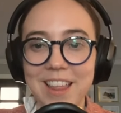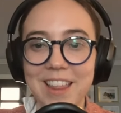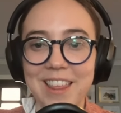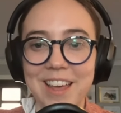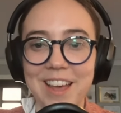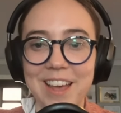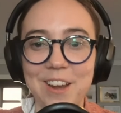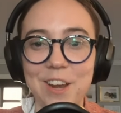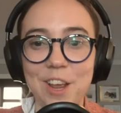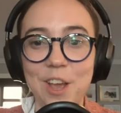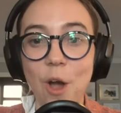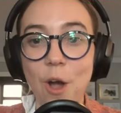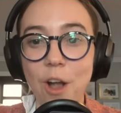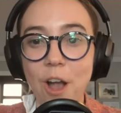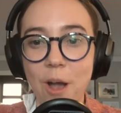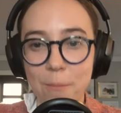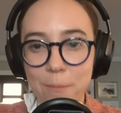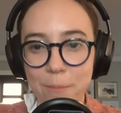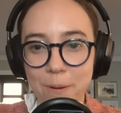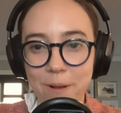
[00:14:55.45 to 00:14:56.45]
that
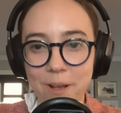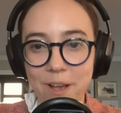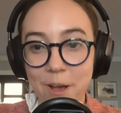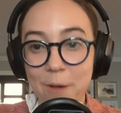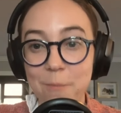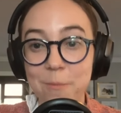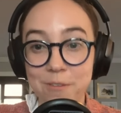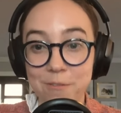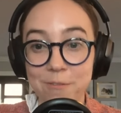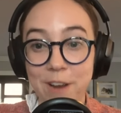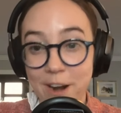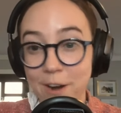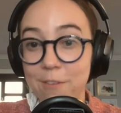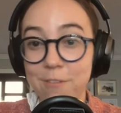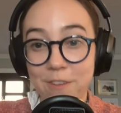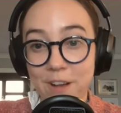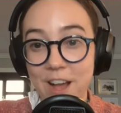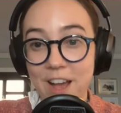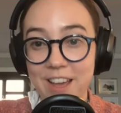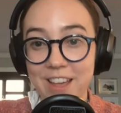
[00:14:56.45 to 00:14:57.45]
come and
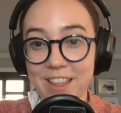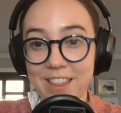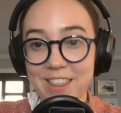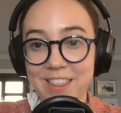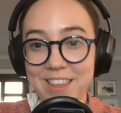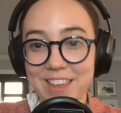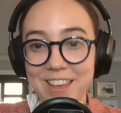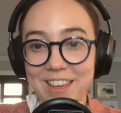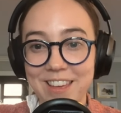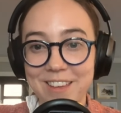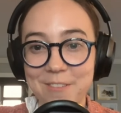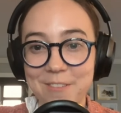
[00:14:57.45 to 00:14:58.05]
verify the